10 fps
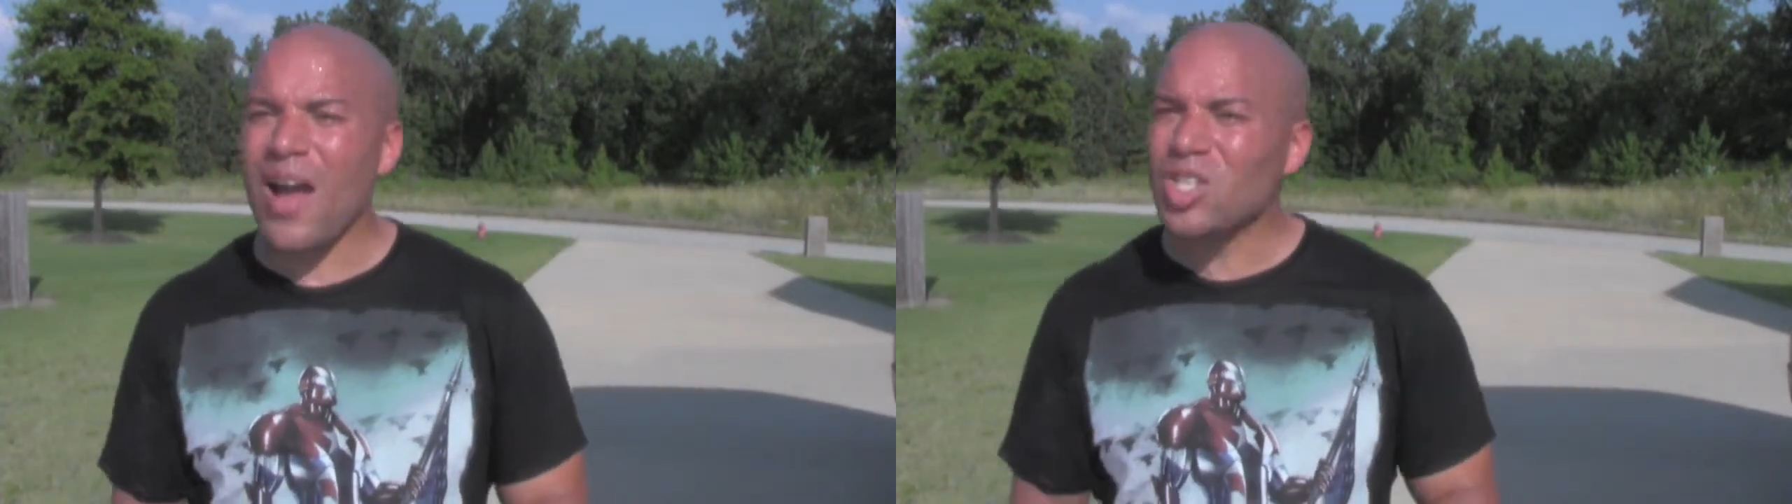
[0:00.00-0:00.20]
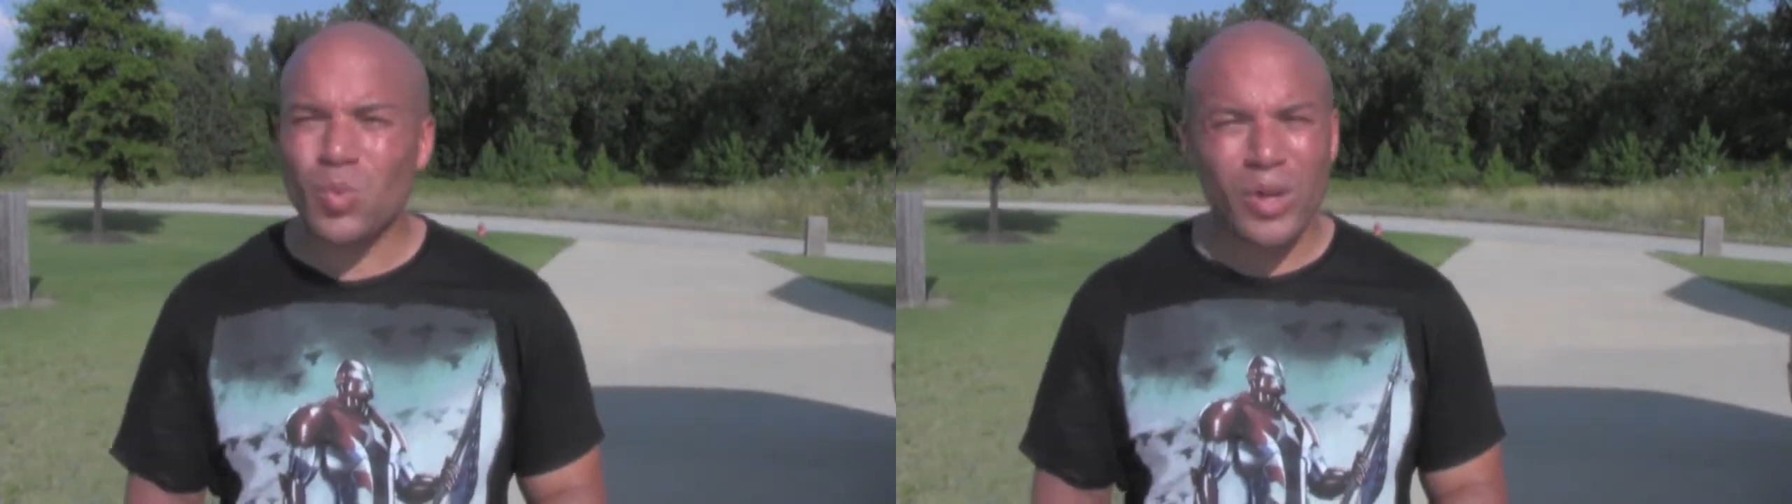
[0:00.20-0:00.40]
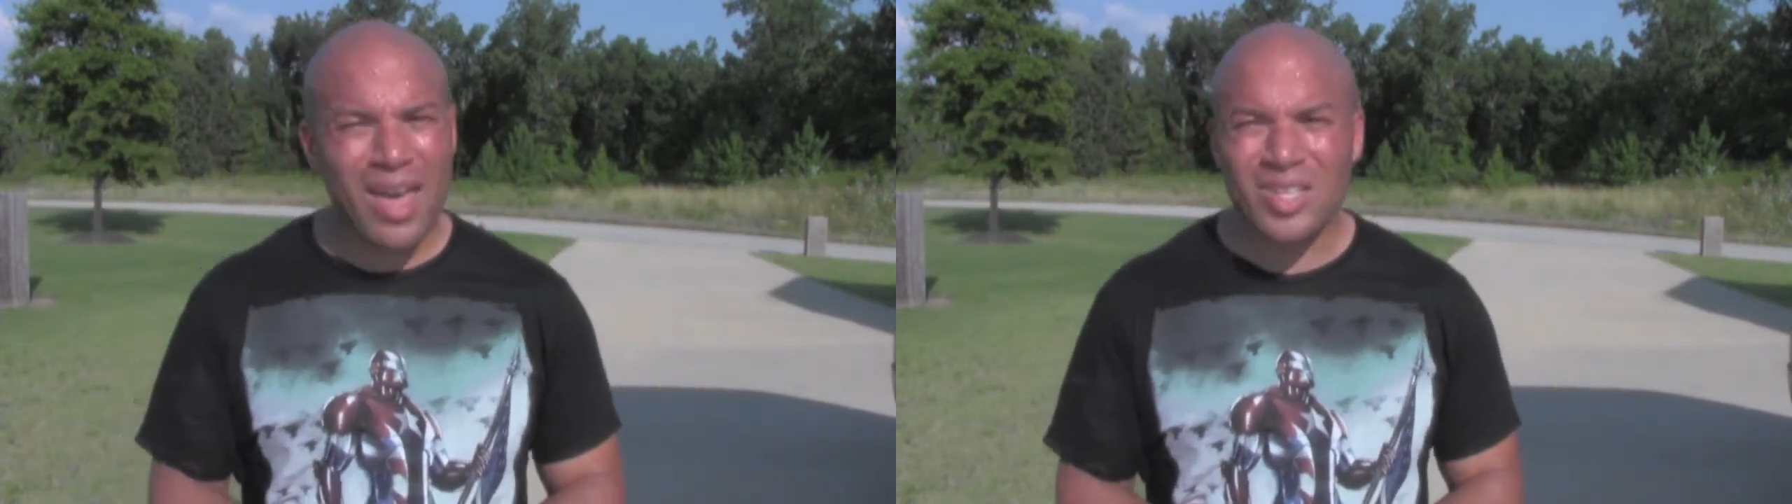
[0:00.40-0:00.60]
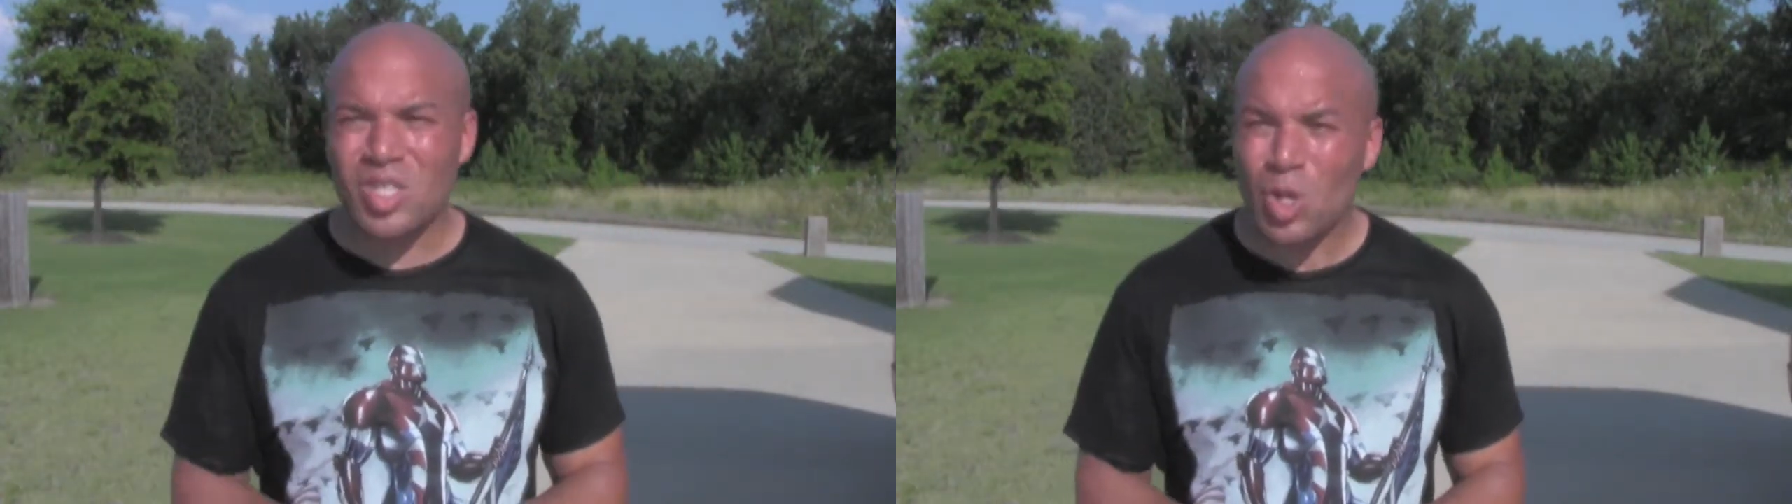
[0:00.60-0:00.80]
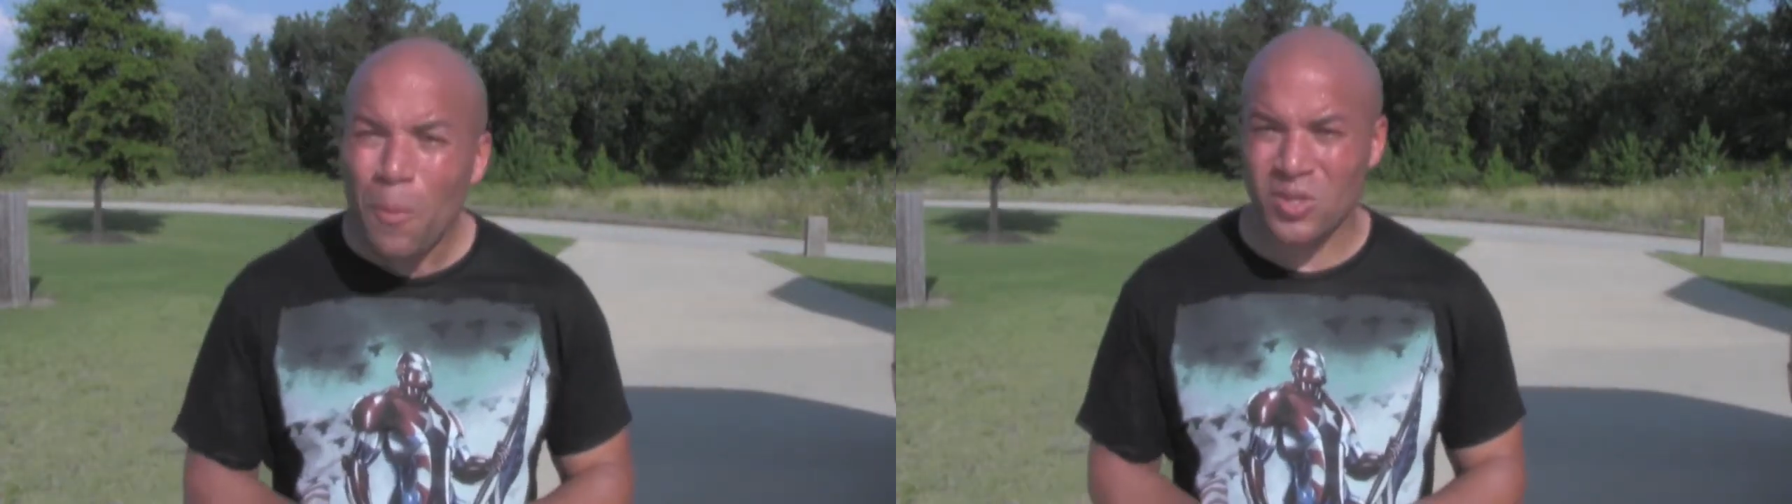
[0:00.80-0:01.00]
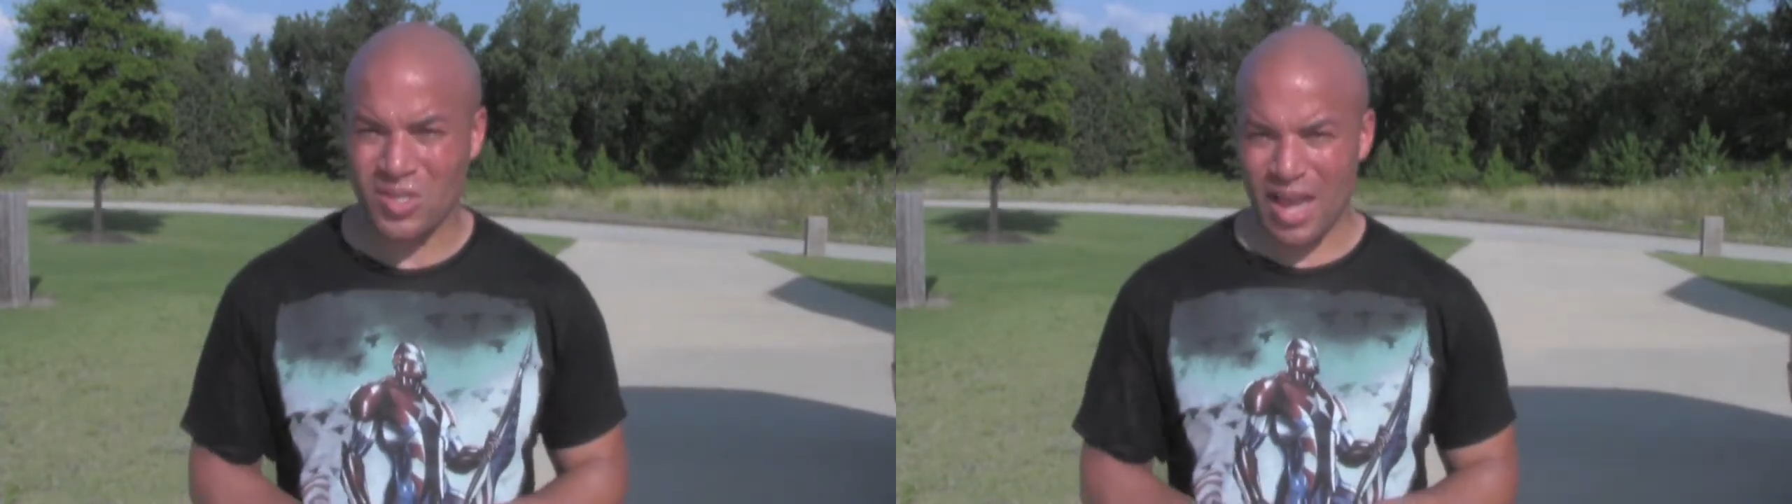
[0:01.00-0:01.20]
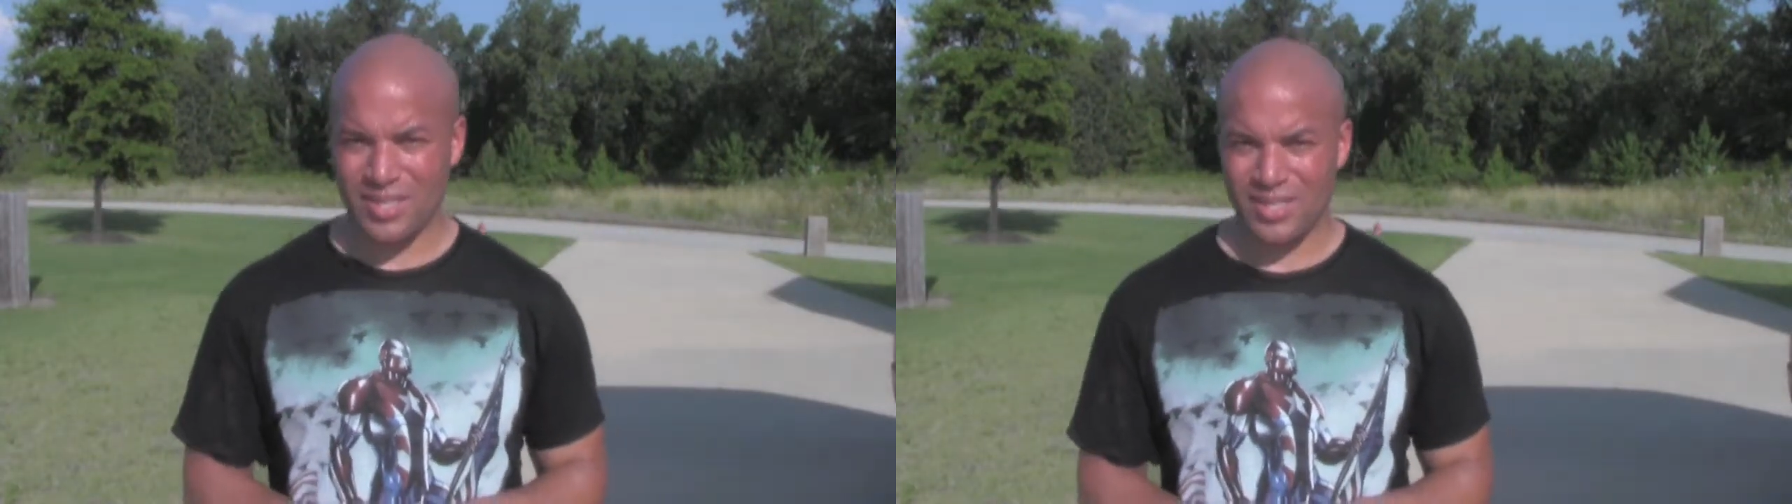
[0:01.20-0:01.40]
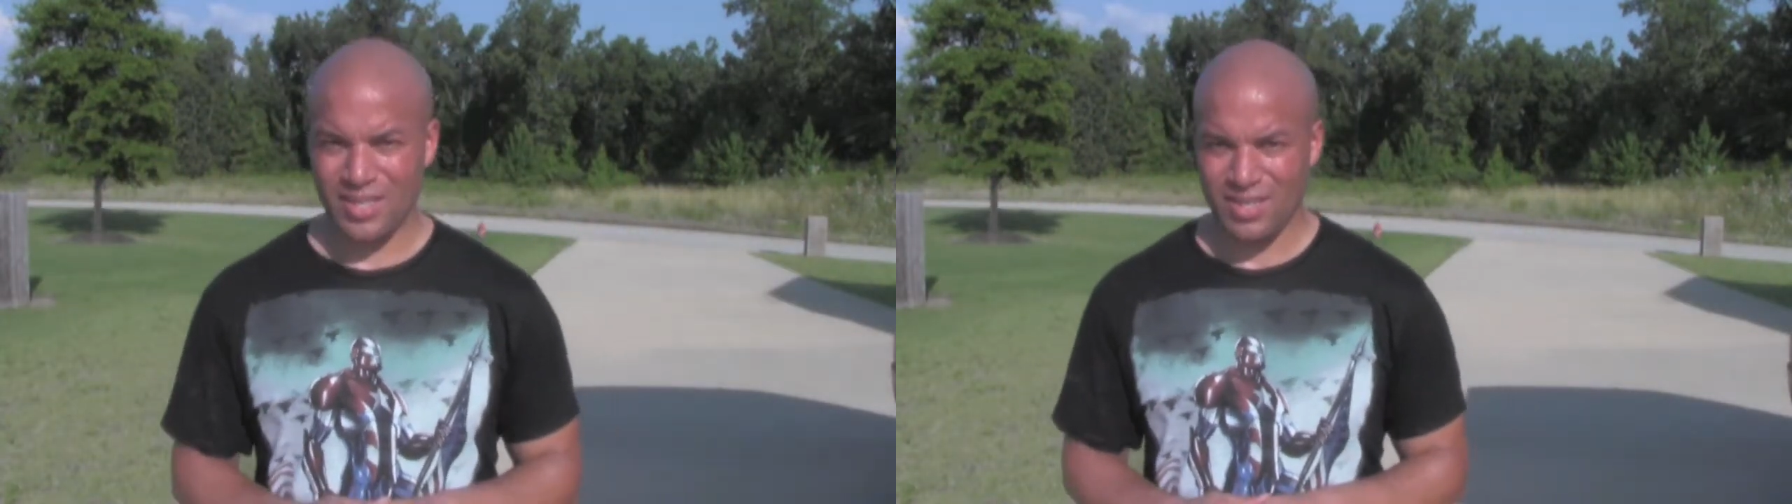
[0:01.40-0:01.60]
I just went ahead and
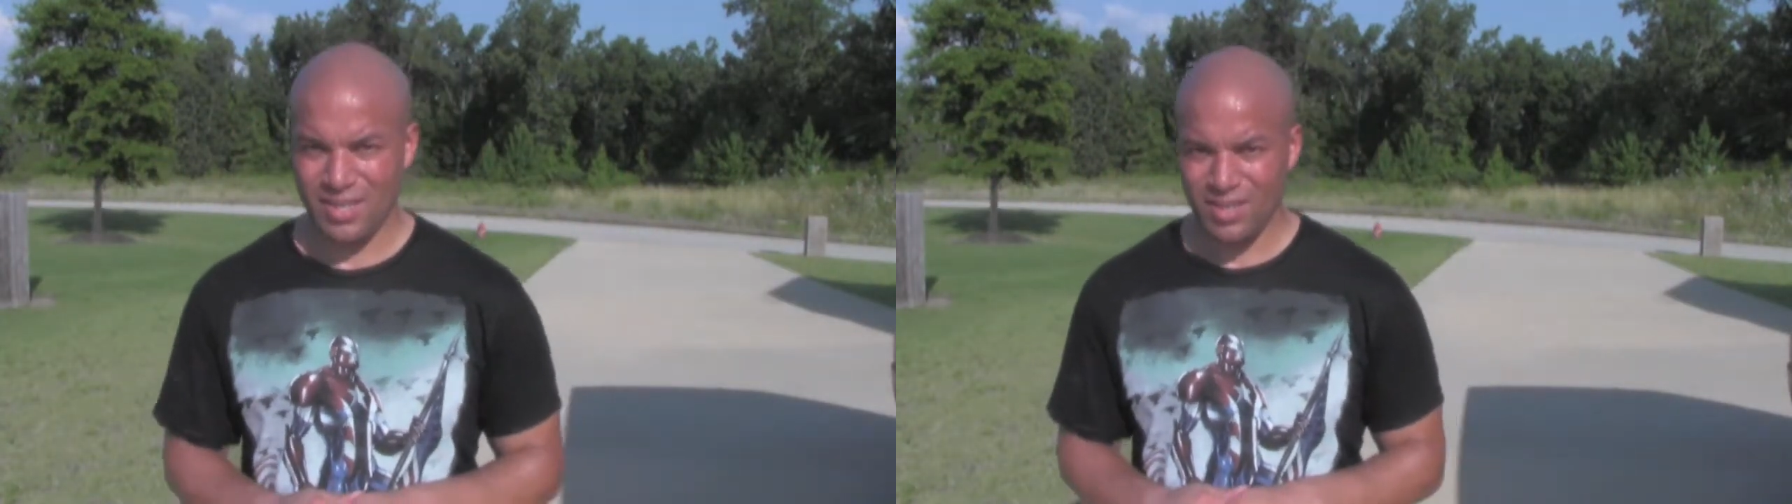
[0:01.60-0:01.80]
supersized it.